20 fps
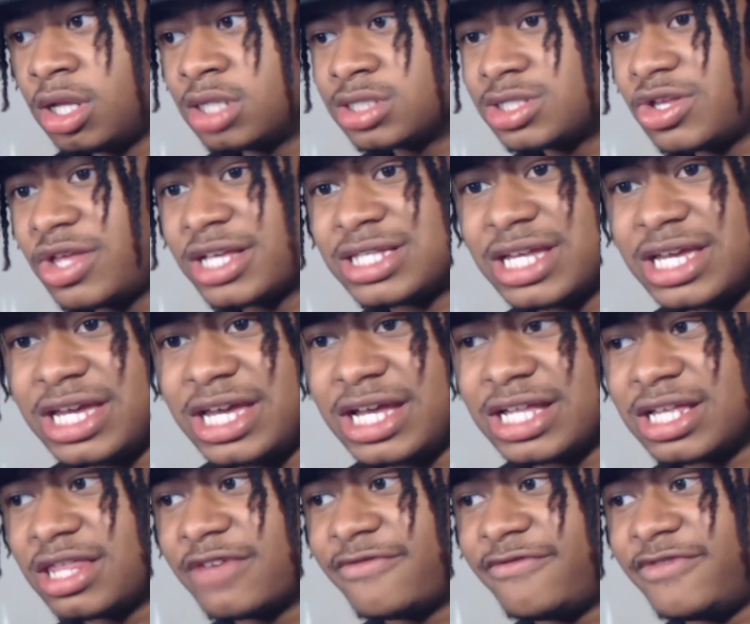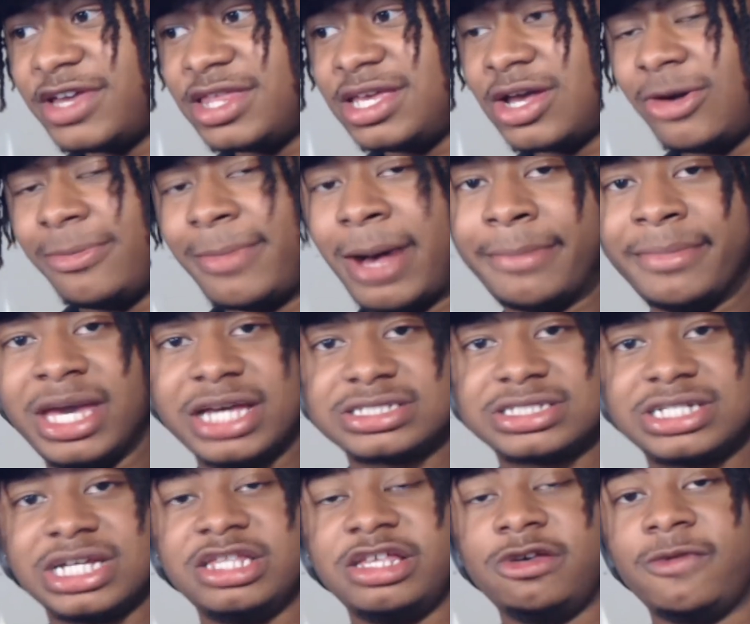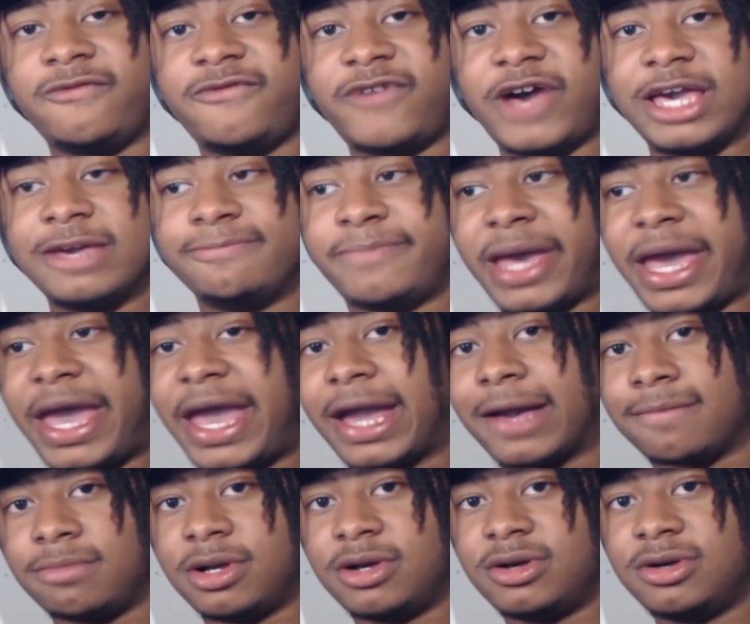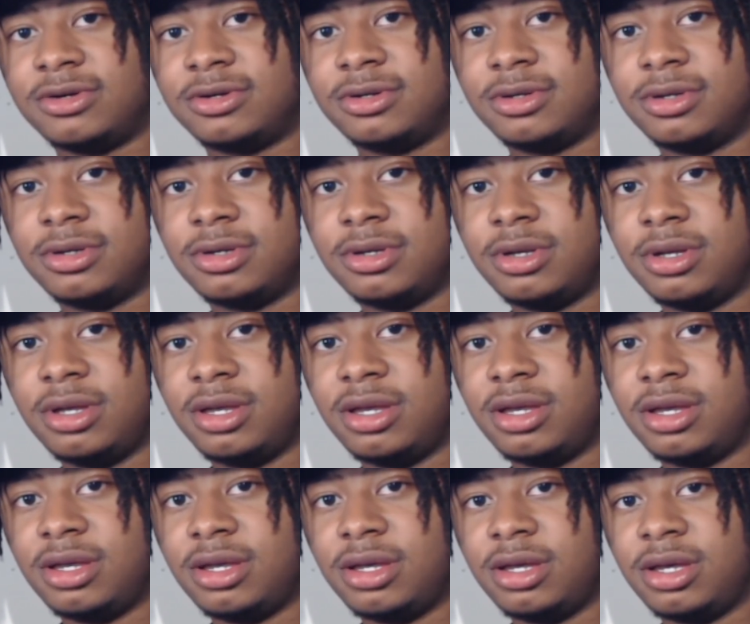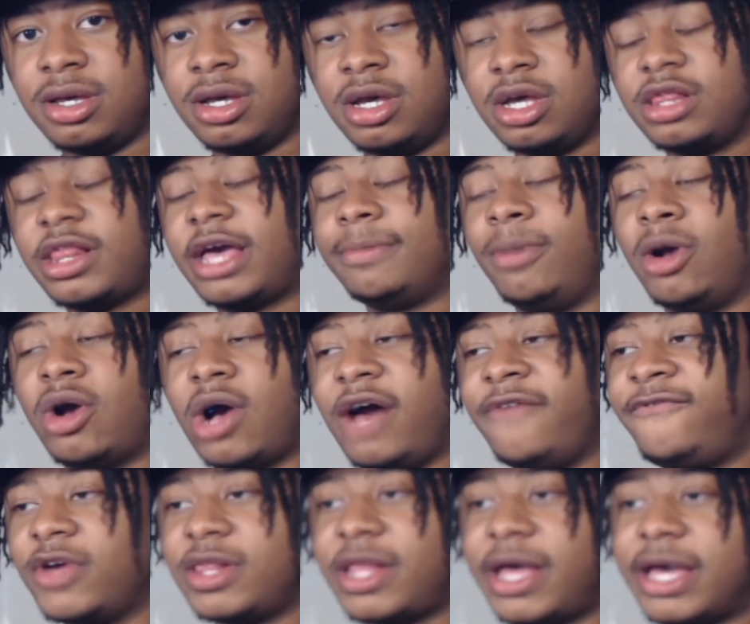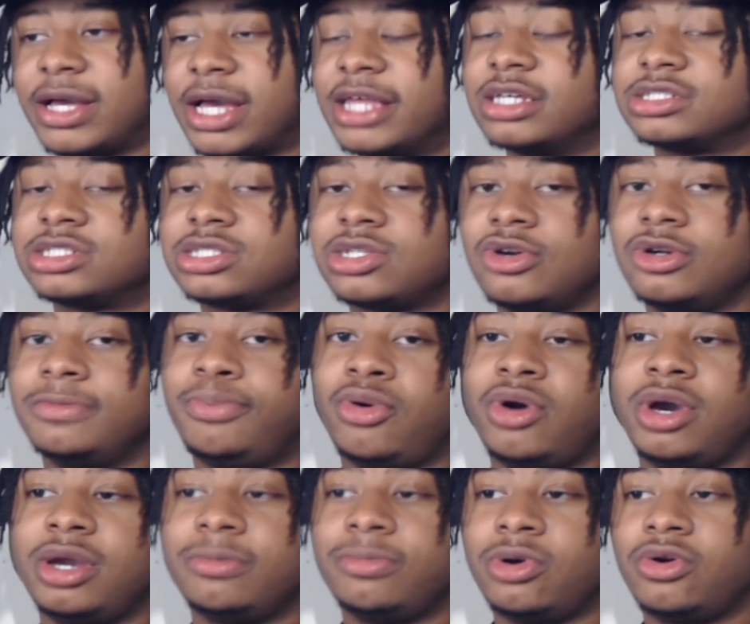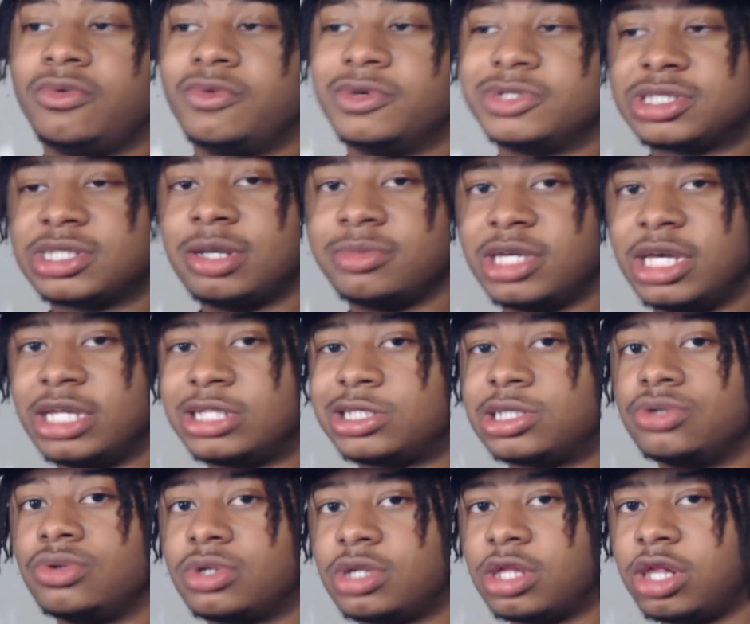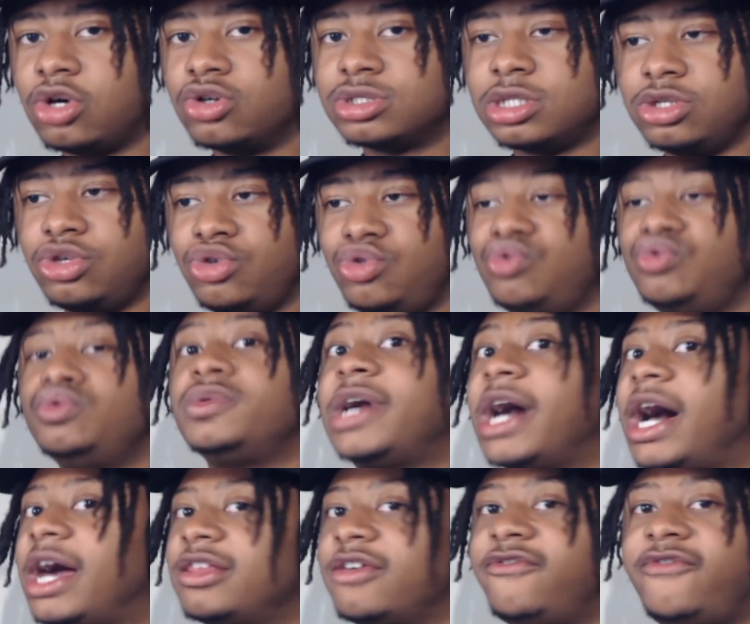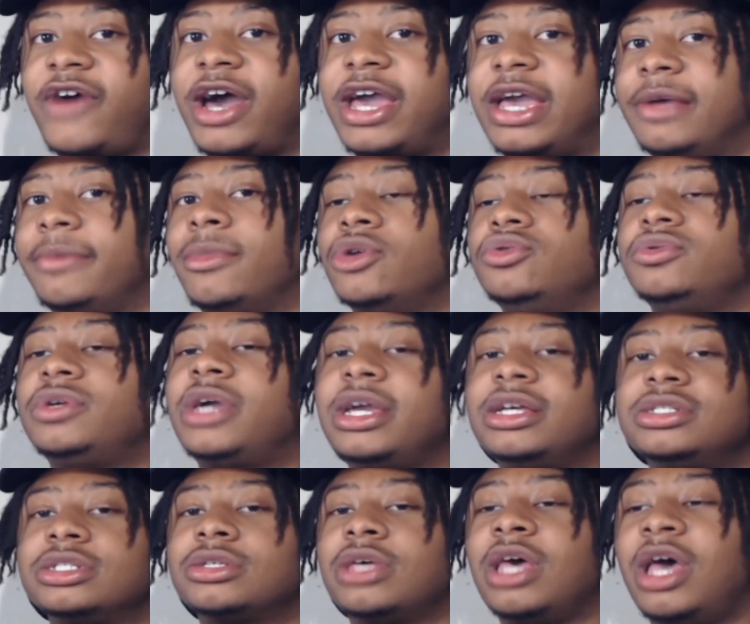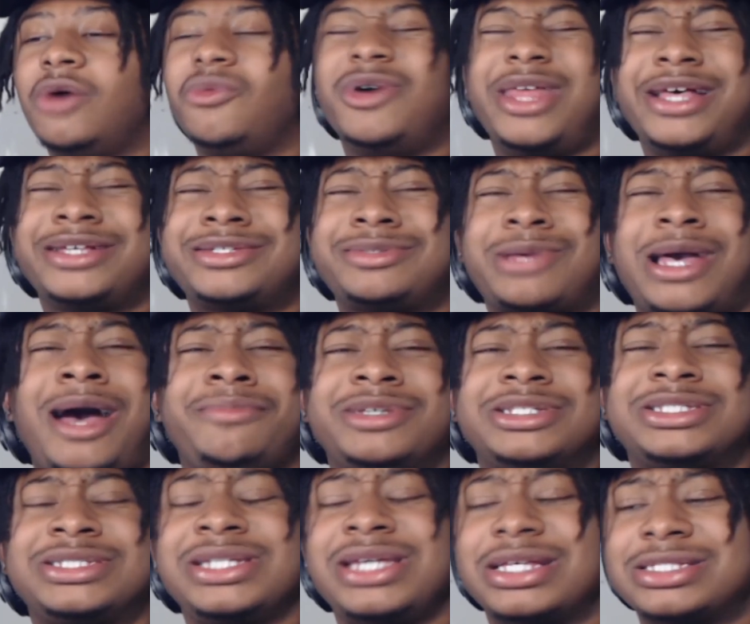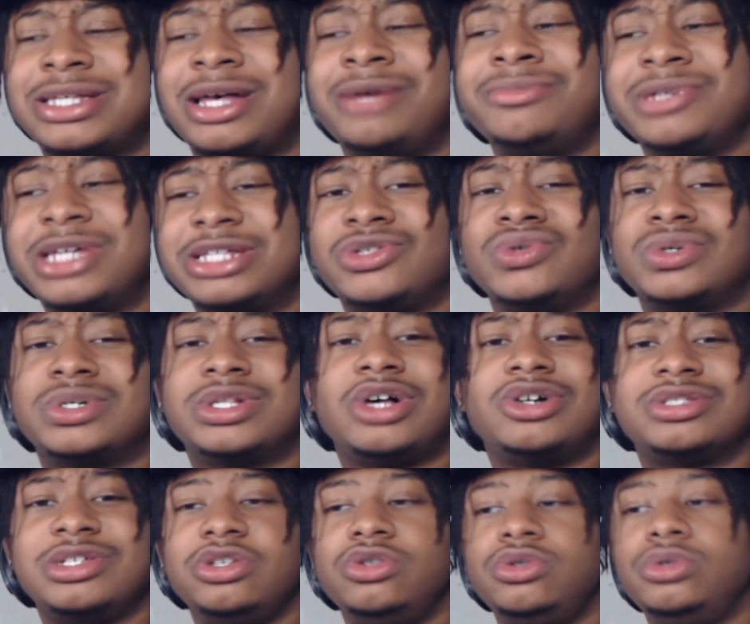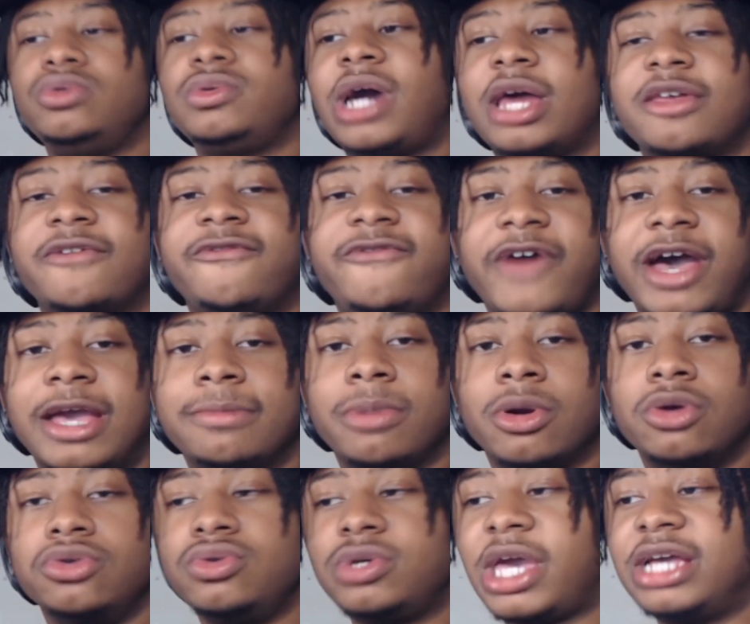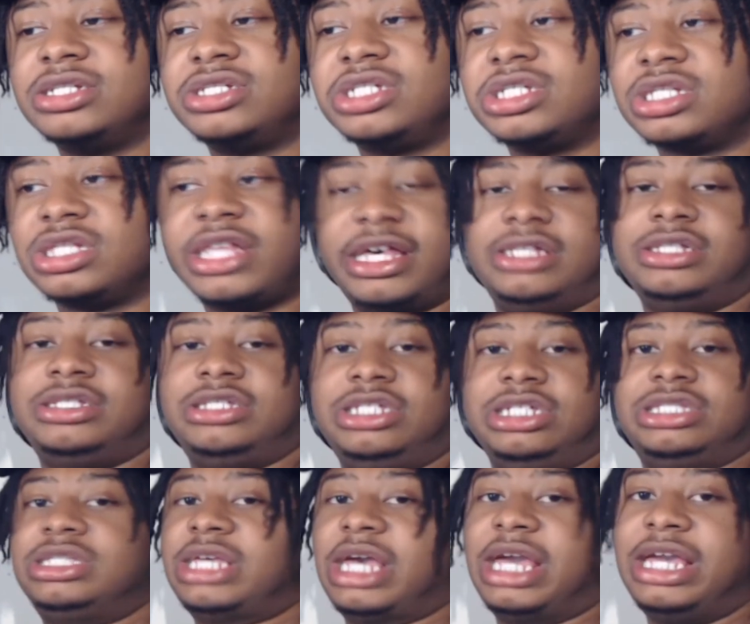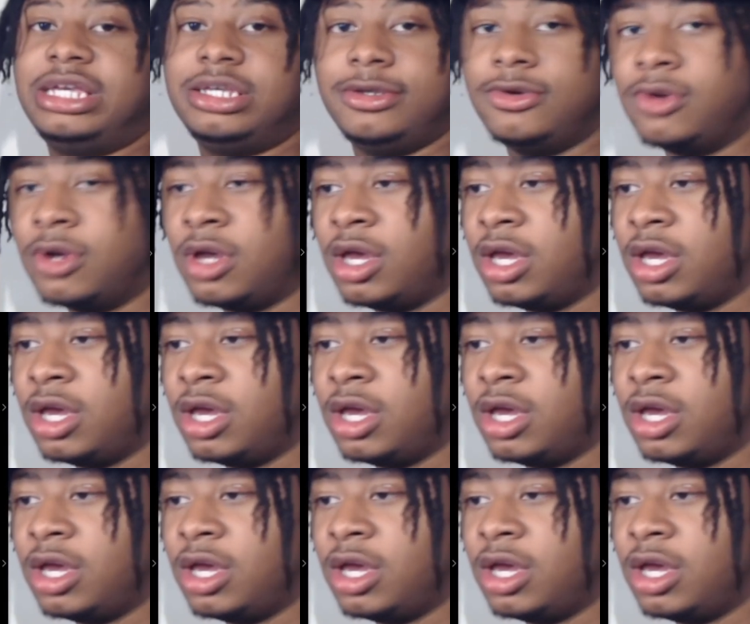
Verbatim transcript: So that's the end of the video. My man didn't even fight back, bro. Like, bro, I feel like at a certain point, bro, when some get too close to you, you gotta fight, bro. You can't just. Well, that's common sense. Some get too close to you, you gotta fight, bro. You can't just let it just take you.